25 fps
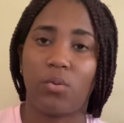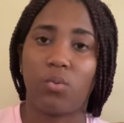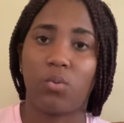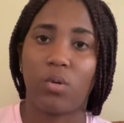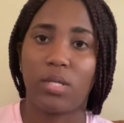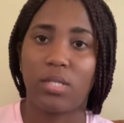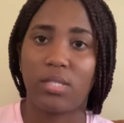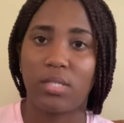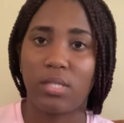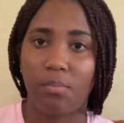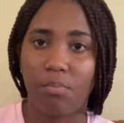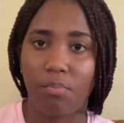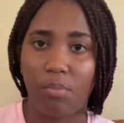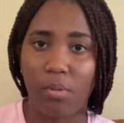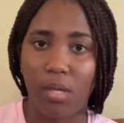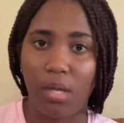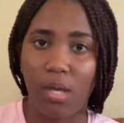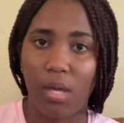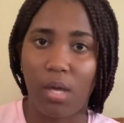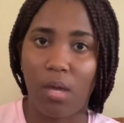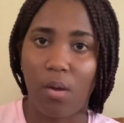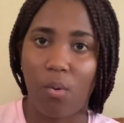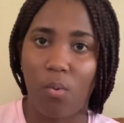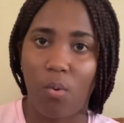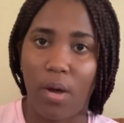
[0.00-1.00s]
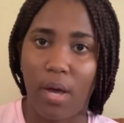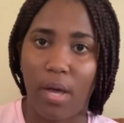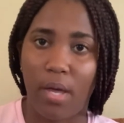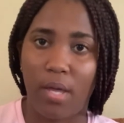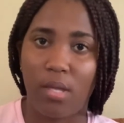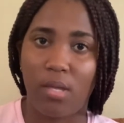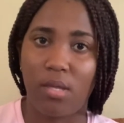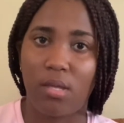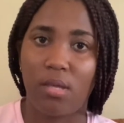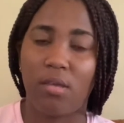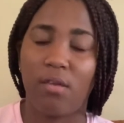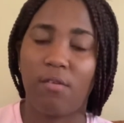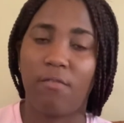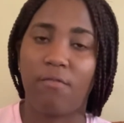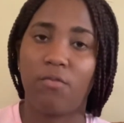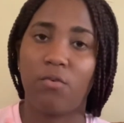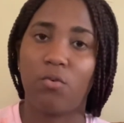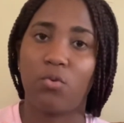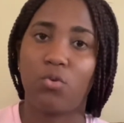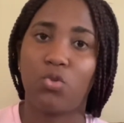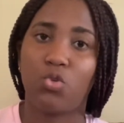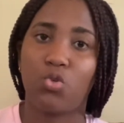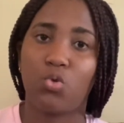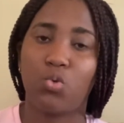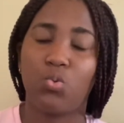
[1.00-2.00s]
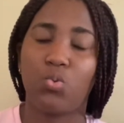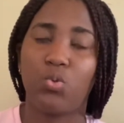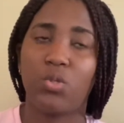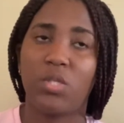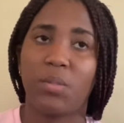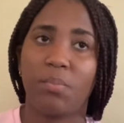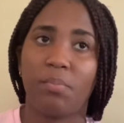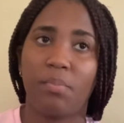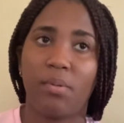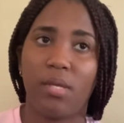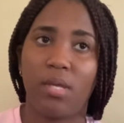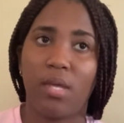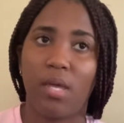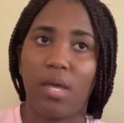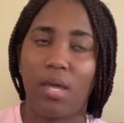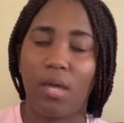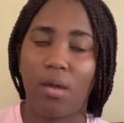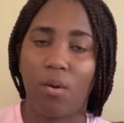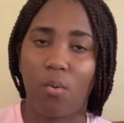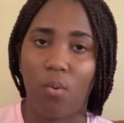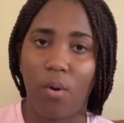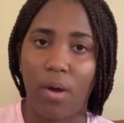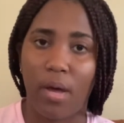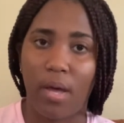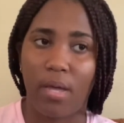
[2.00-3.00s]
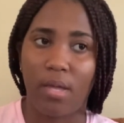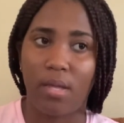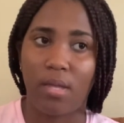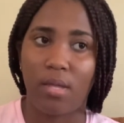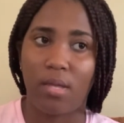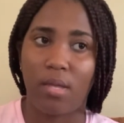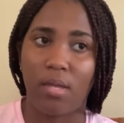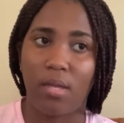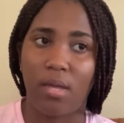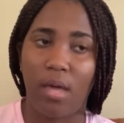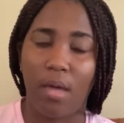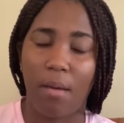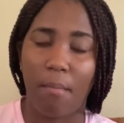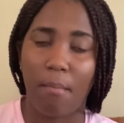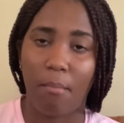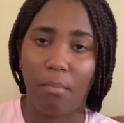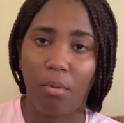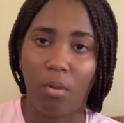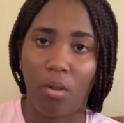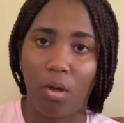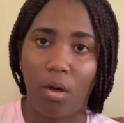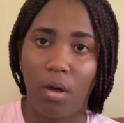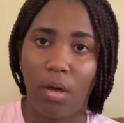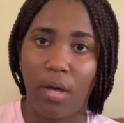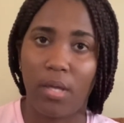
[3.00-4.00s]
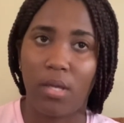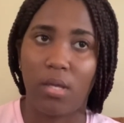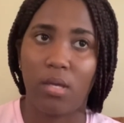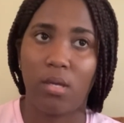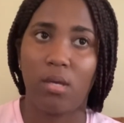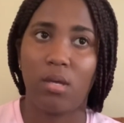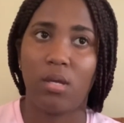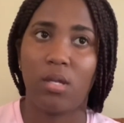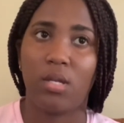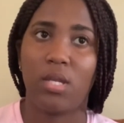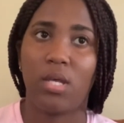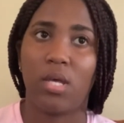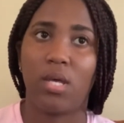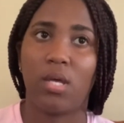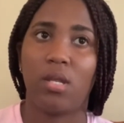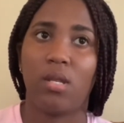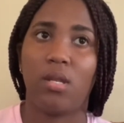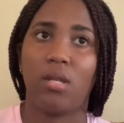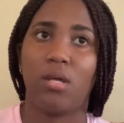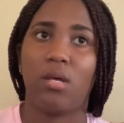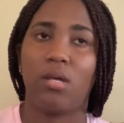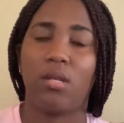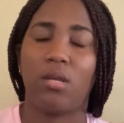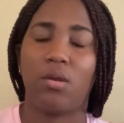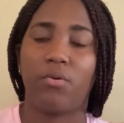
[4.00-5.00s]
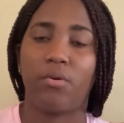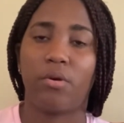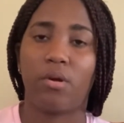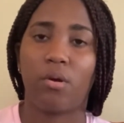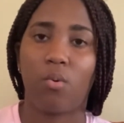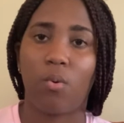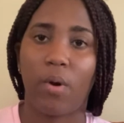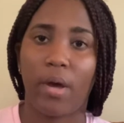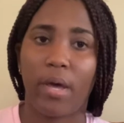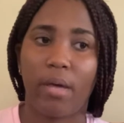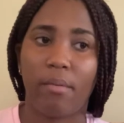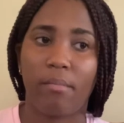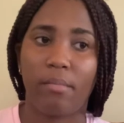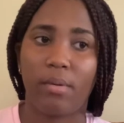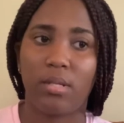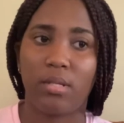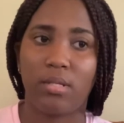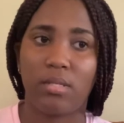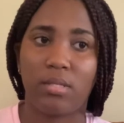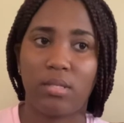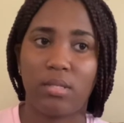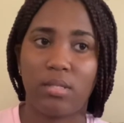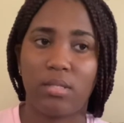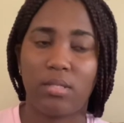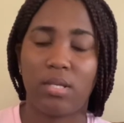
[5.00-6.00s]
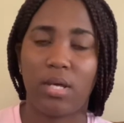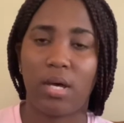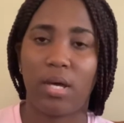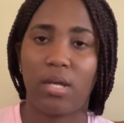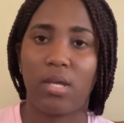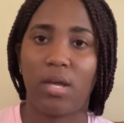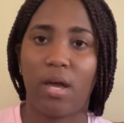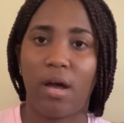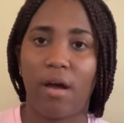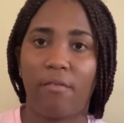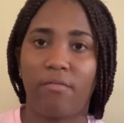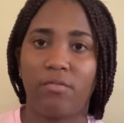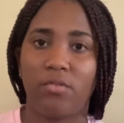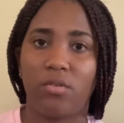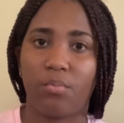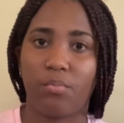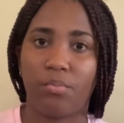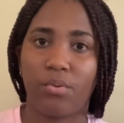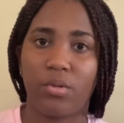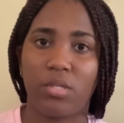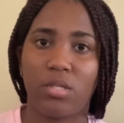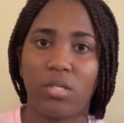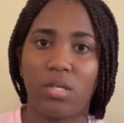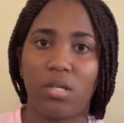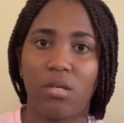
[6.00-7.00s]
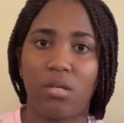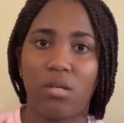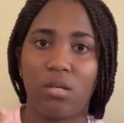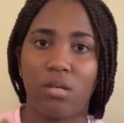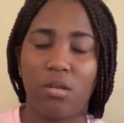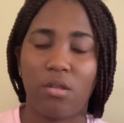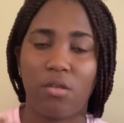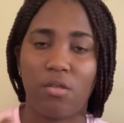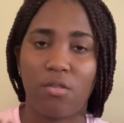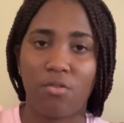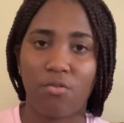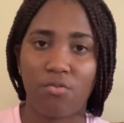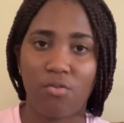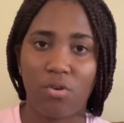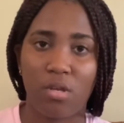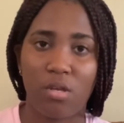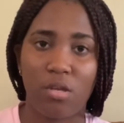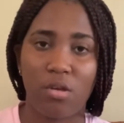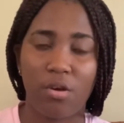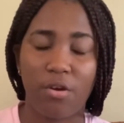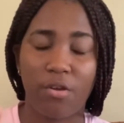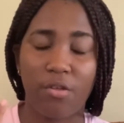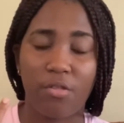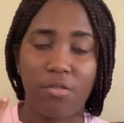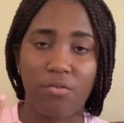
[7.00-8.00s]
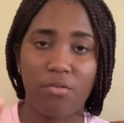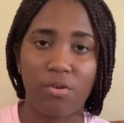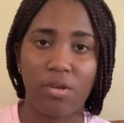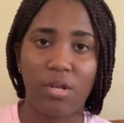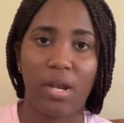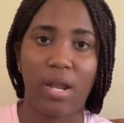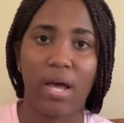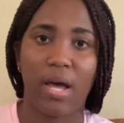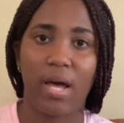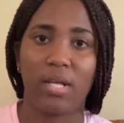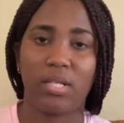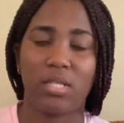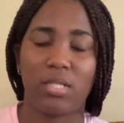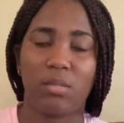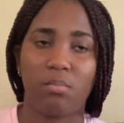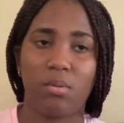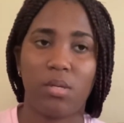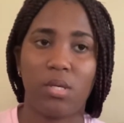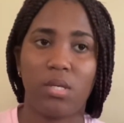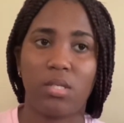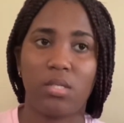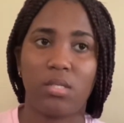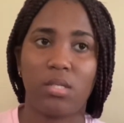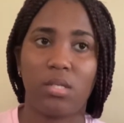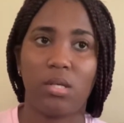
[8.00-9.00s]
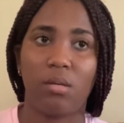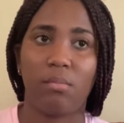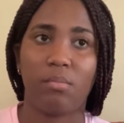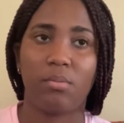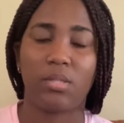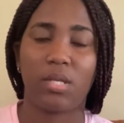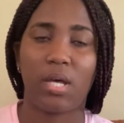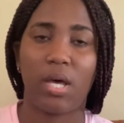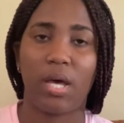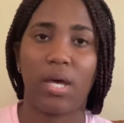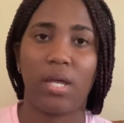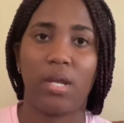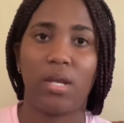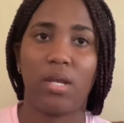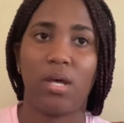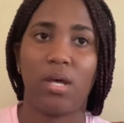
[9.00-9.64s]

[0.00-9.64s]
was the PAYE, if you choose PAYE employee, the requirements is that you have to present your 3 last pay slips and